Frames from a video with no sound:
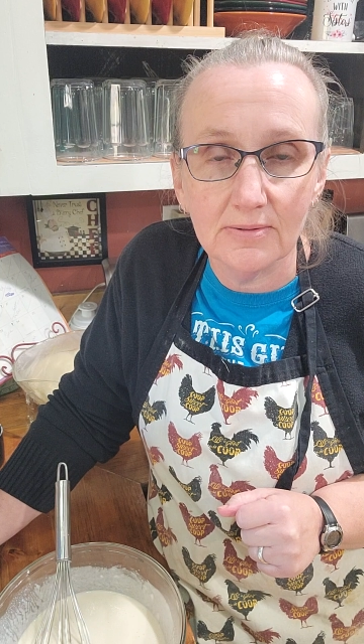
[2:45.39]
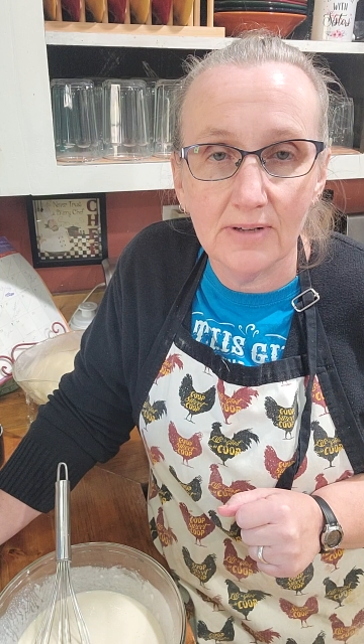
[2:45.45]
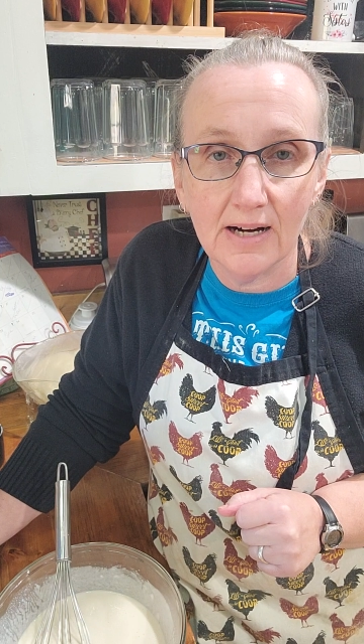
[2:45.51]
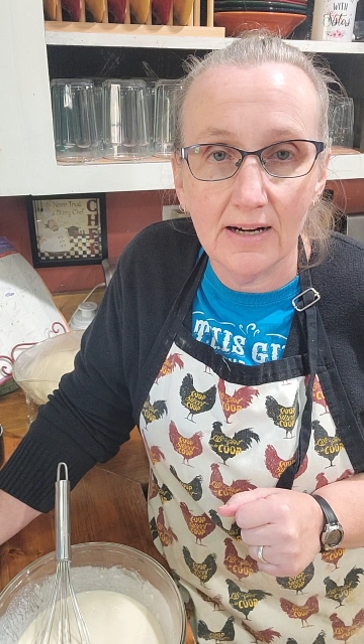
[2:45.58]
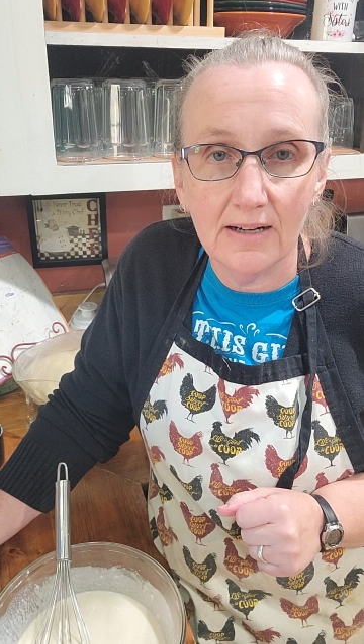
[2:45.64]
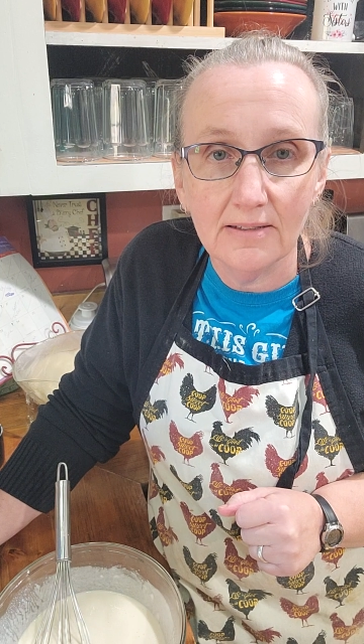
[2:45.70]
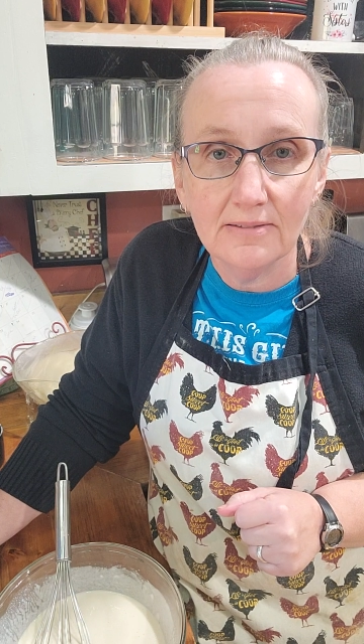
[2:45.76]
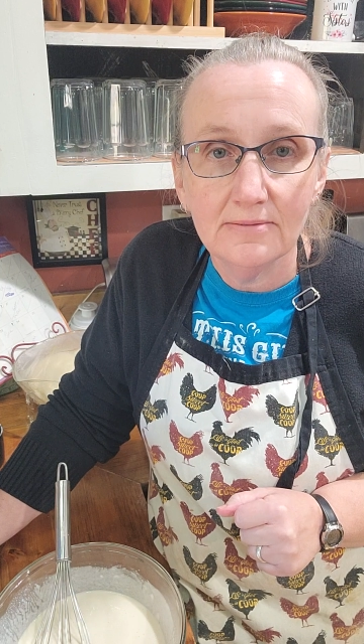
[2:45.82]

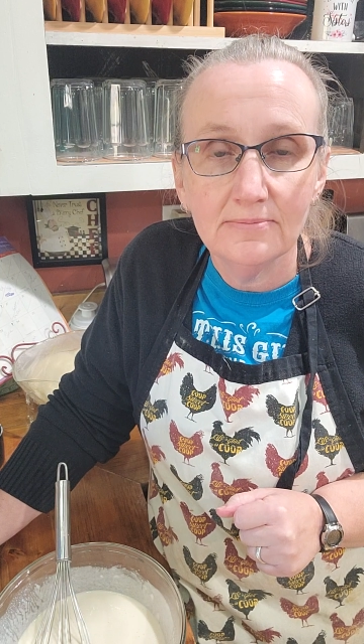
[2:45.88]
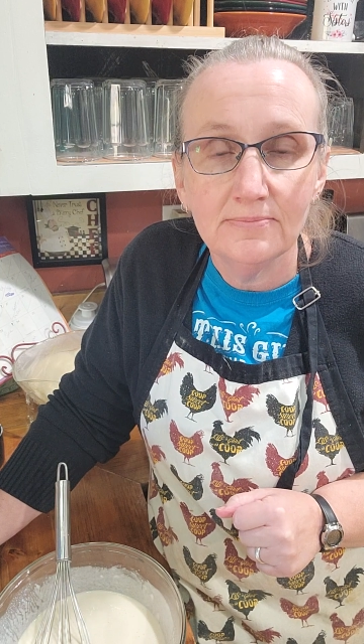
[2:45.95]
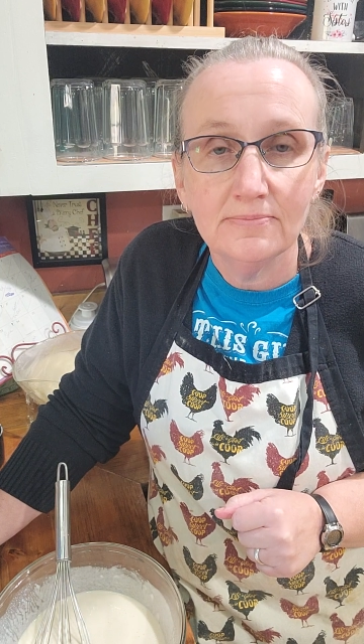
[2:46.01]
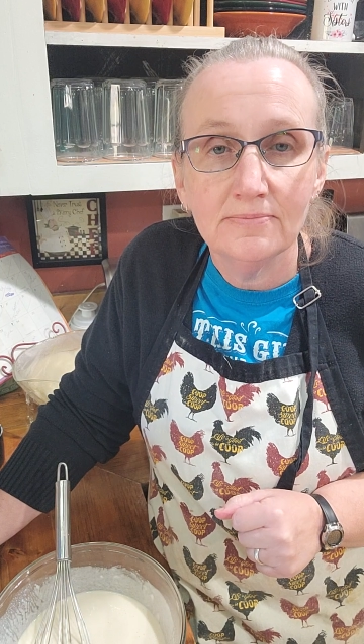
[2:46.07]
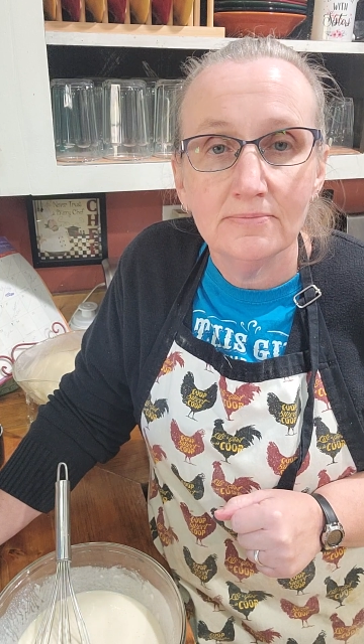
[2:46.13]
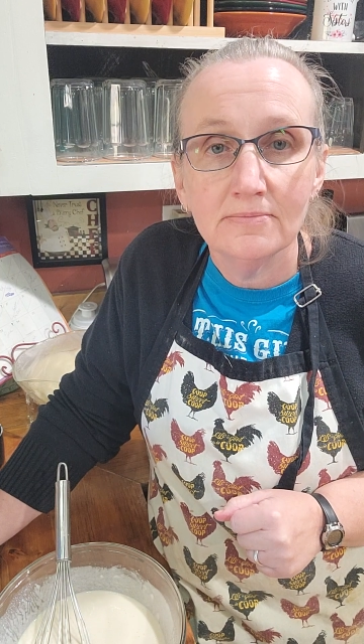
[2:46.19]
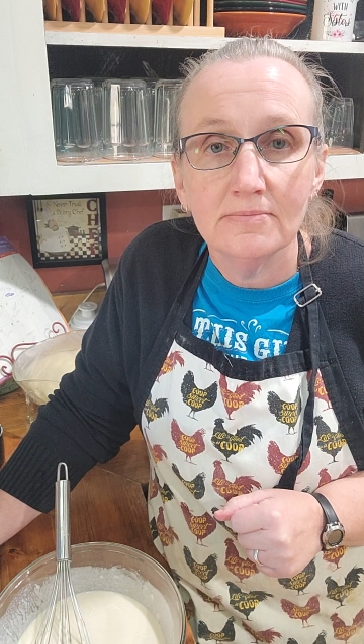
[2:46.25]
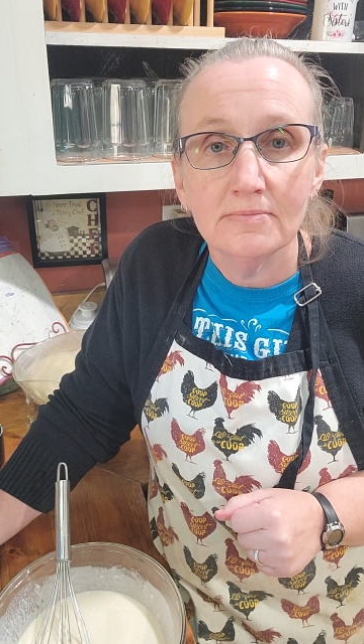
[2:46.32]
while.
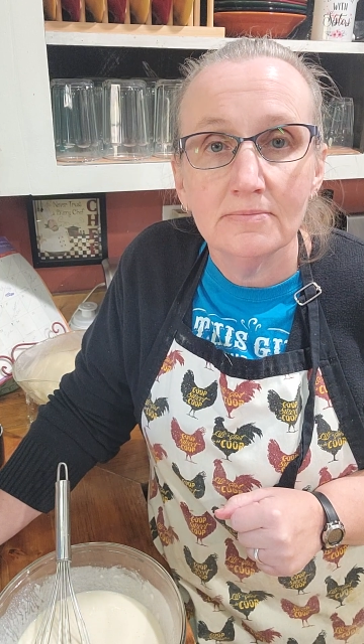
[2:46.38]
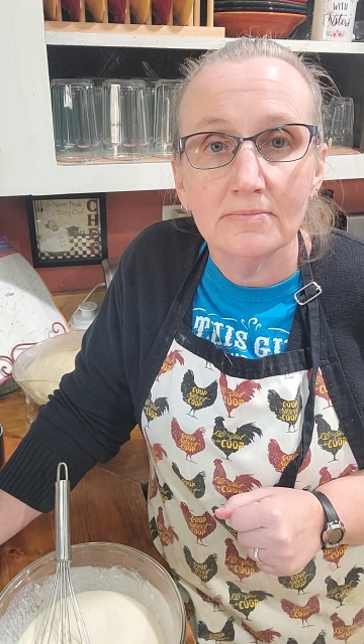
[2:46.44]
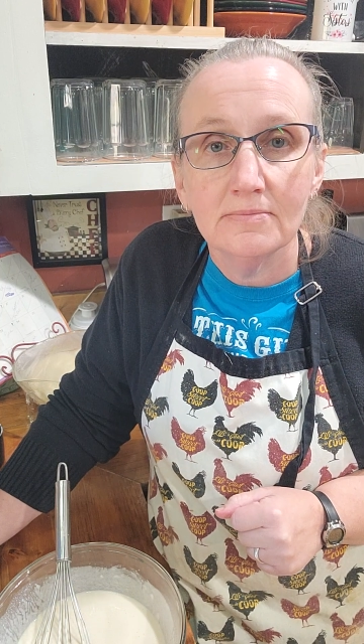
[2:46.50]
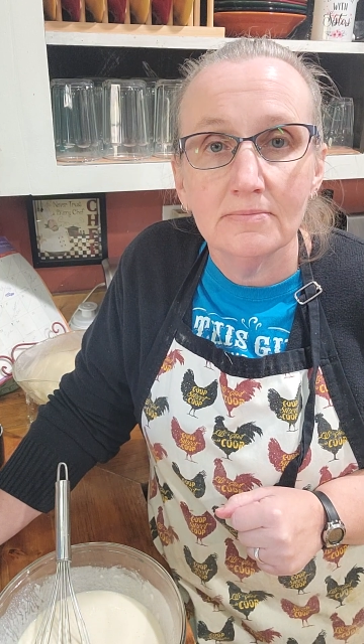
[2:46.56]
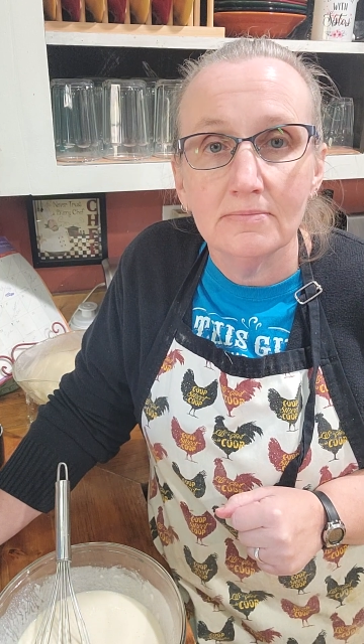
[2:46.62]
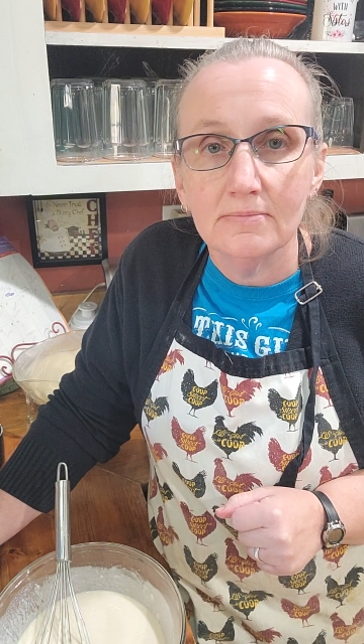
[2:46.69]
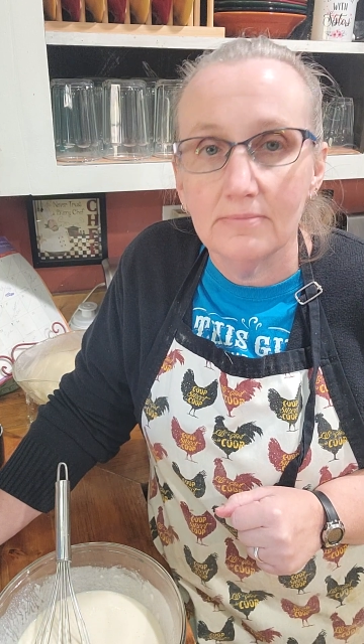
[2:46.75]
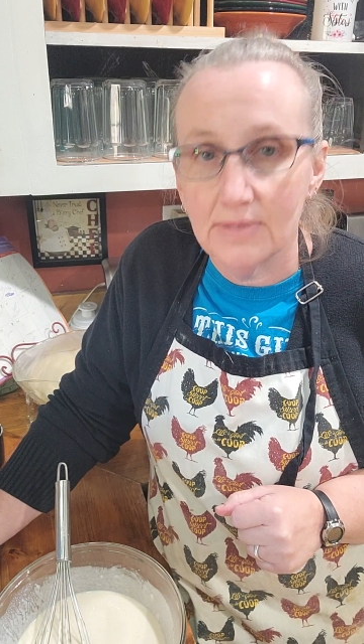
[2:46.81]

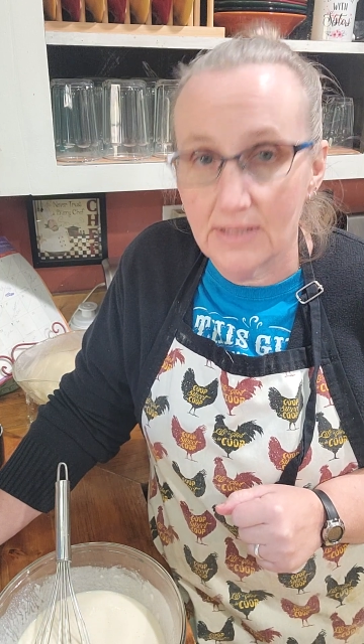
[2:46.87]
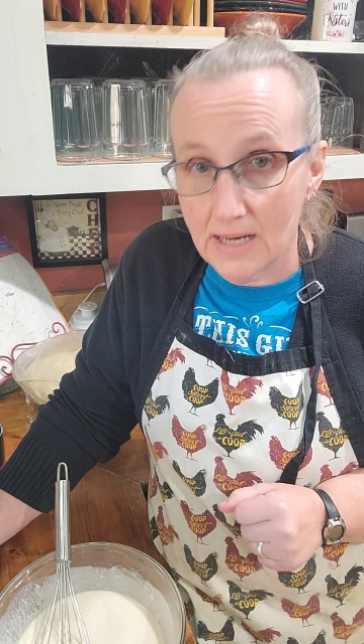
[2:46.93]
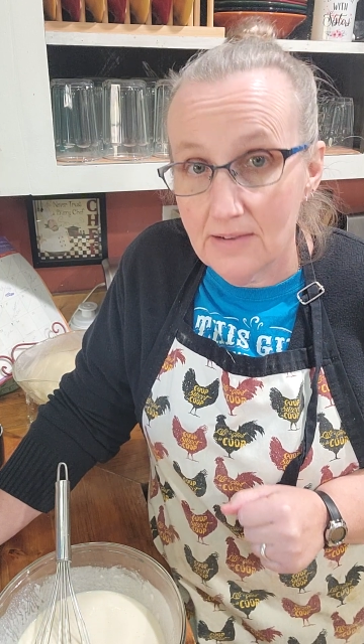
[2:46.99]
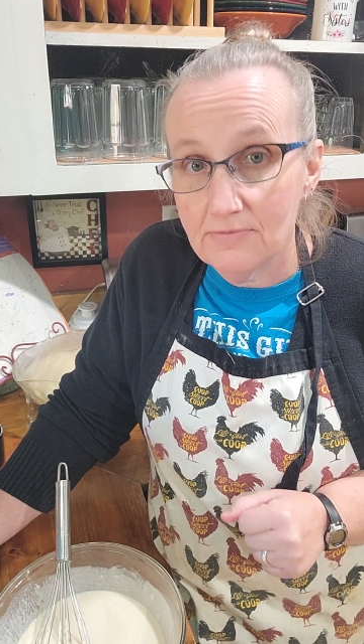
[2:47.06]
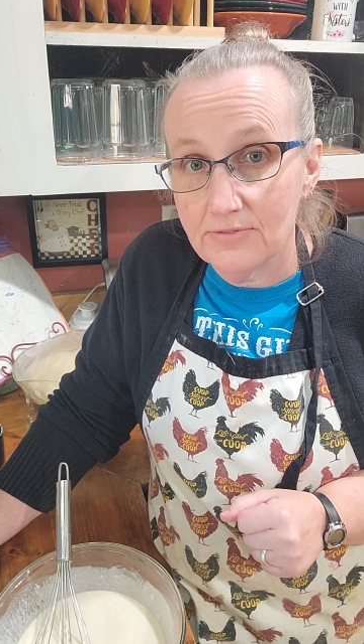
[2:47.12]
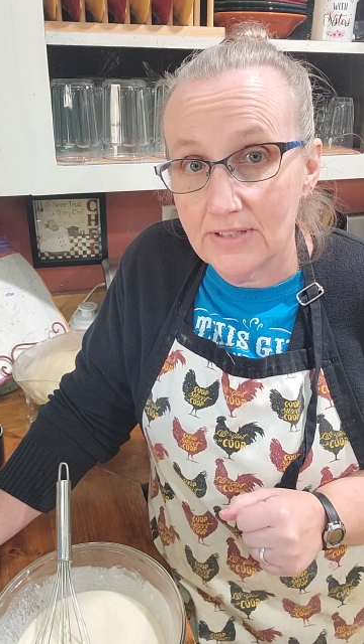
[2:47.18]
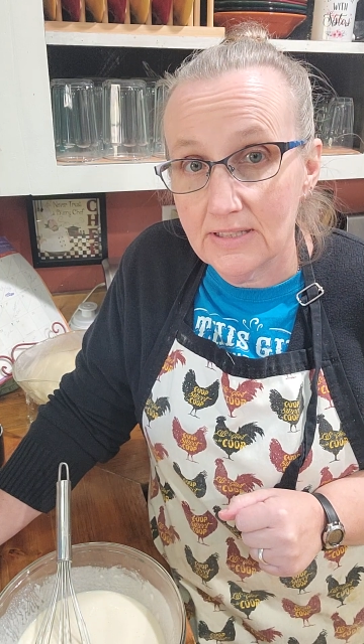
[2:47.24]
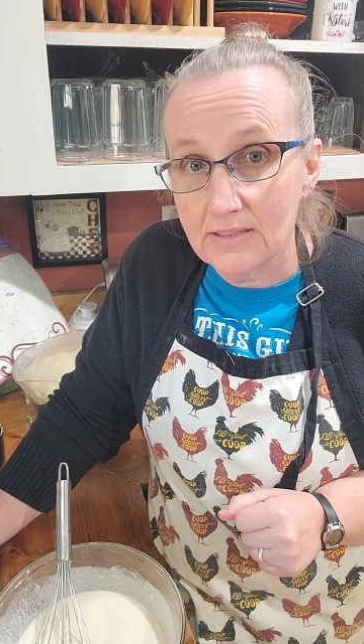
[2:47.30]
But
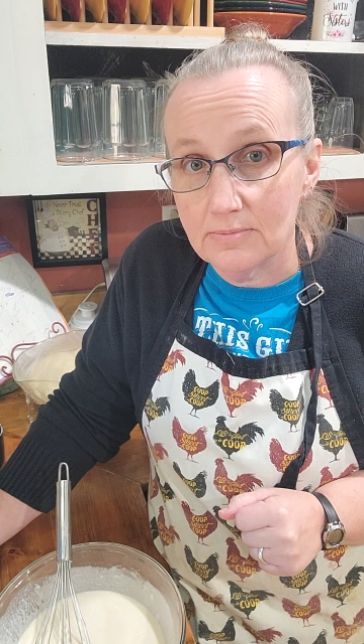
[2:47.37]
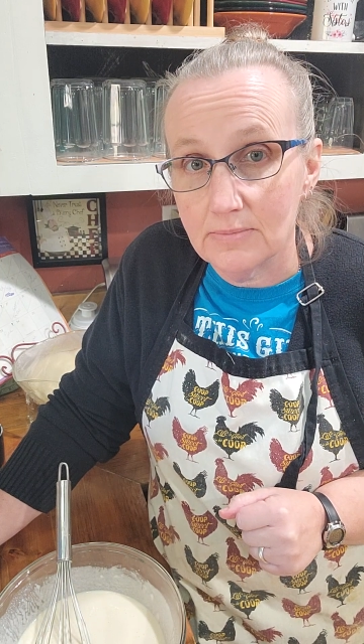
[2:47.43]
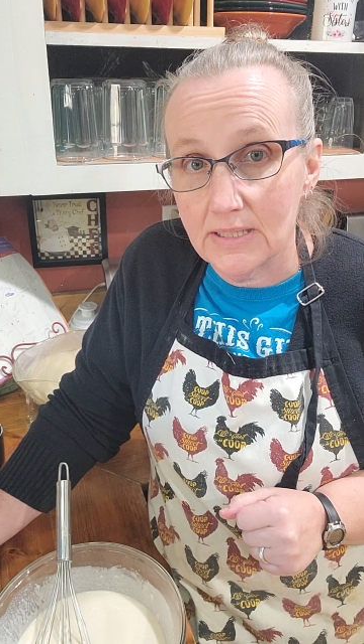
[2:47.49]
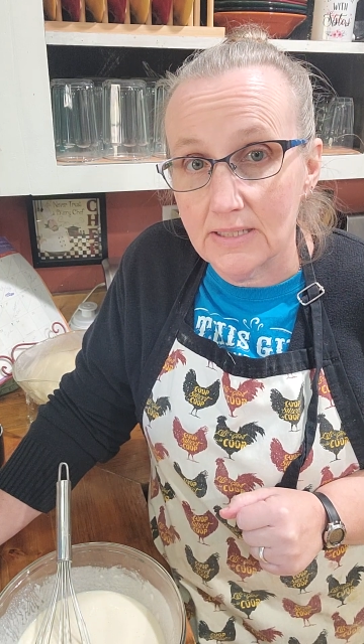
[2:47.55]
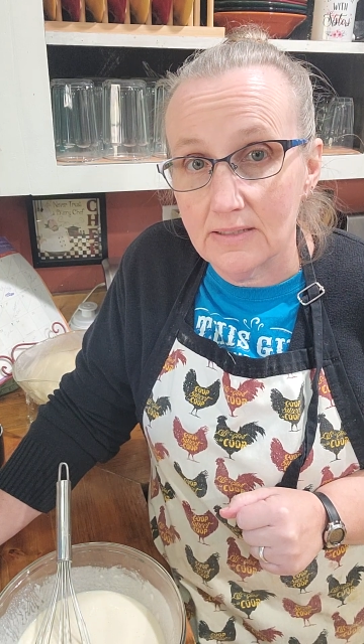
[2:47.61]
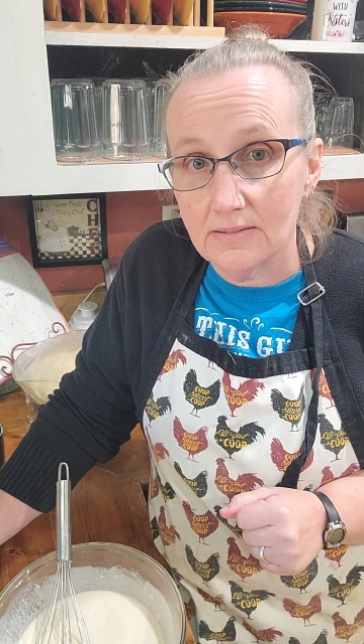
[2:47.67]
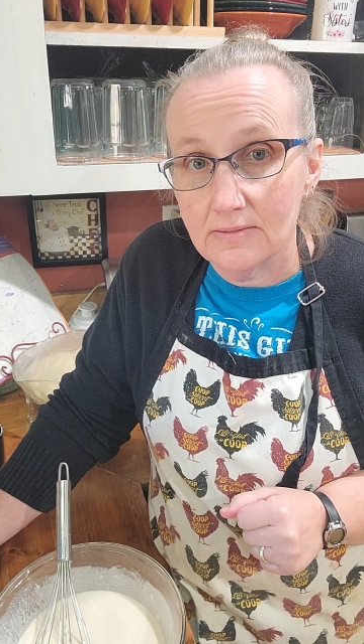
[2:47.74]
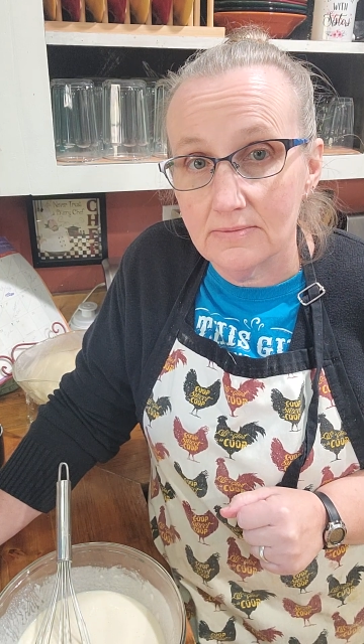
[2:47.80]
I'm feeling
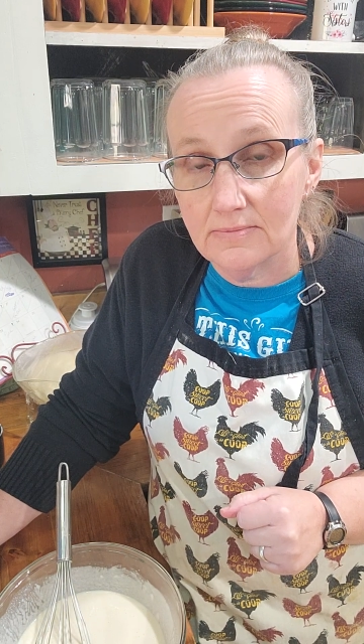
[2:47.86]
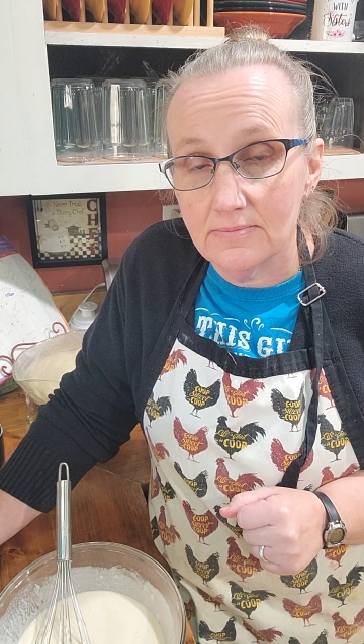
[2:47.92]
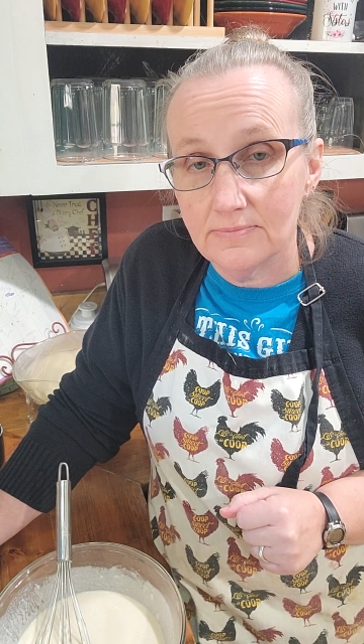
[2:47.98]
better.